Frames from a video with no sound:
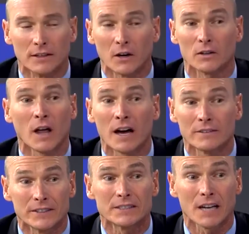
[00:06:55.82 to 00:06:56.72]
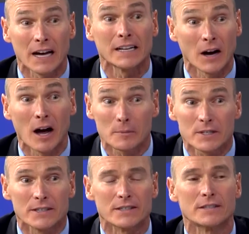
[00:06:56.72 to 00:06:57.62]
There are a lot of exciting
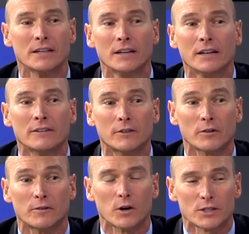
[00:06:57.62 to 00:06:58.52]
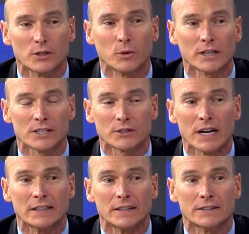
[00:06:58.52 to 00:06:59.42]
options for folks that want to
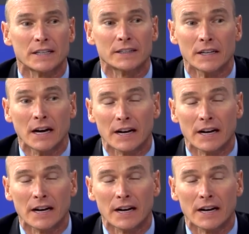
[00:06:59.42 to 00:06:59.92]
straighten their teeth.